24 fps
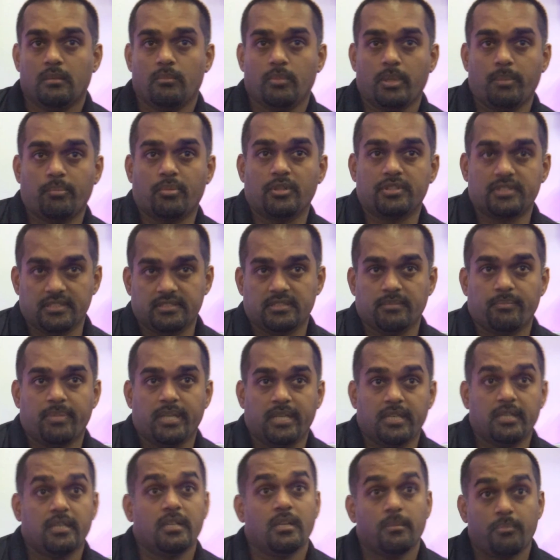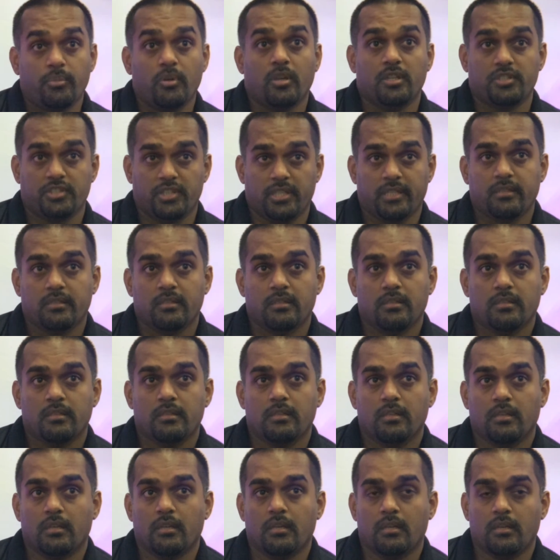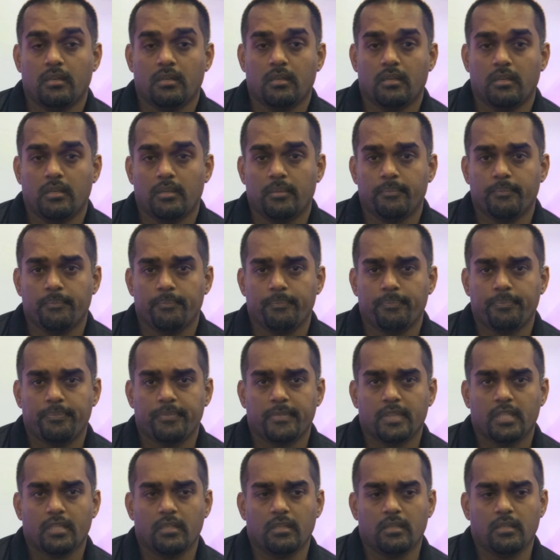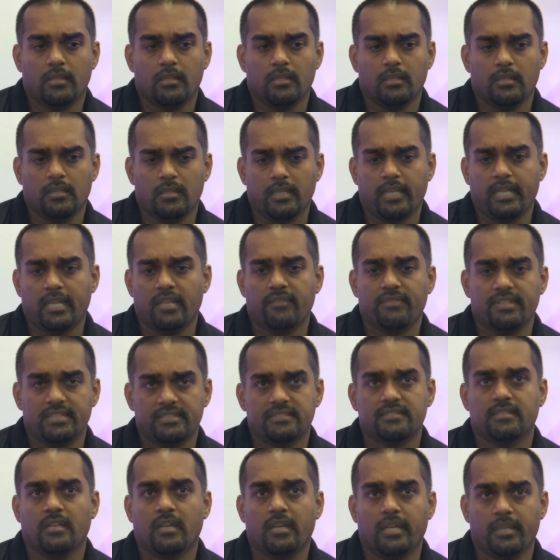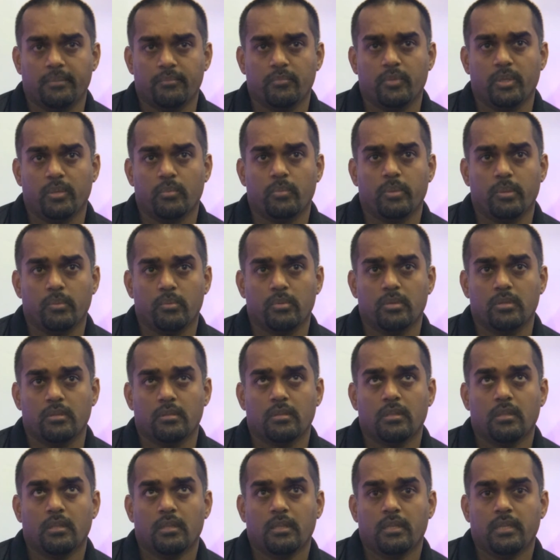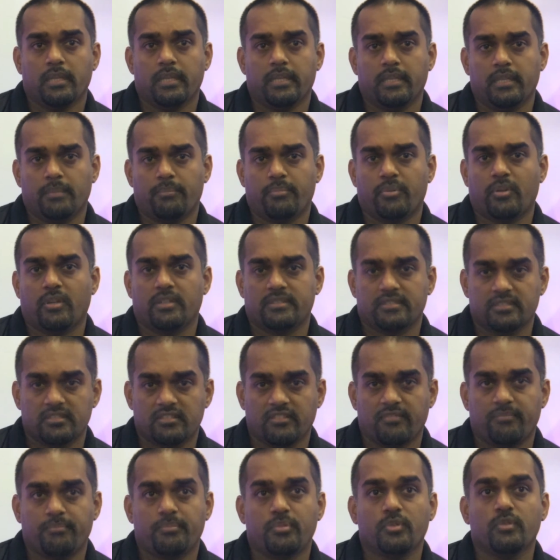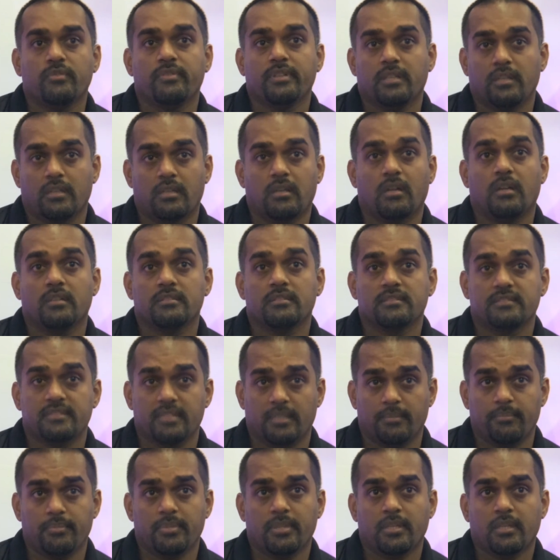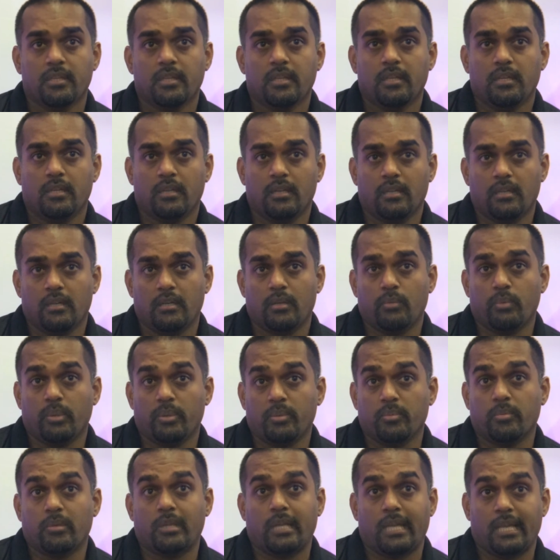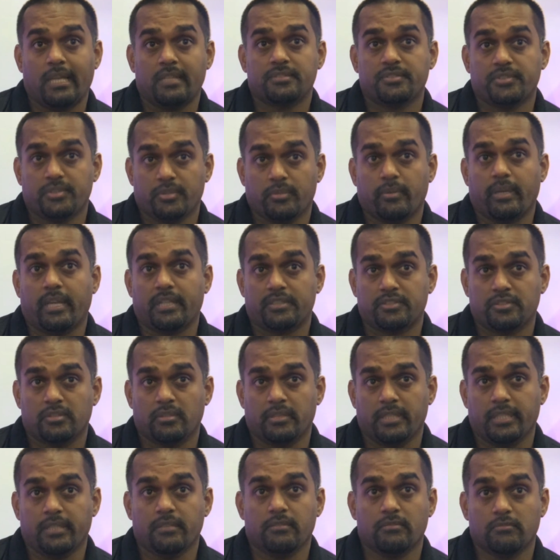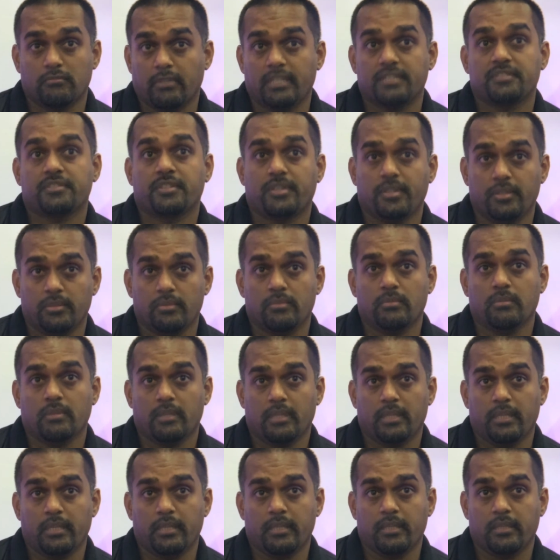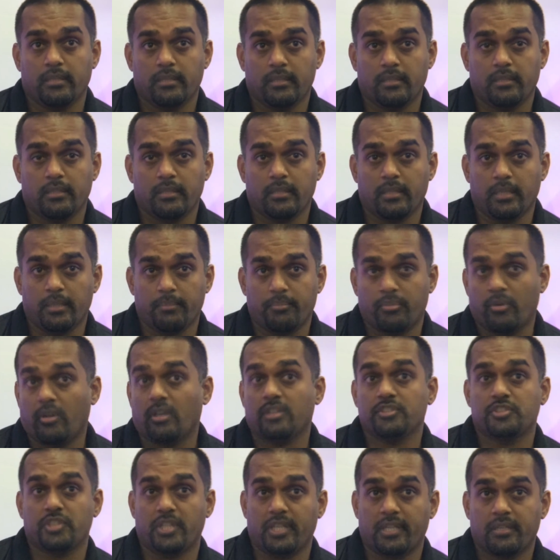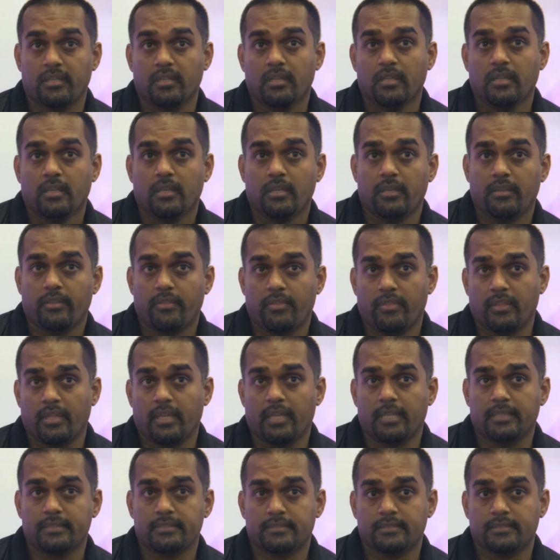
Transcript: we participated in a project a little ahead of its time. We were in the process of proving a concept when we were asked to actually rescue a project that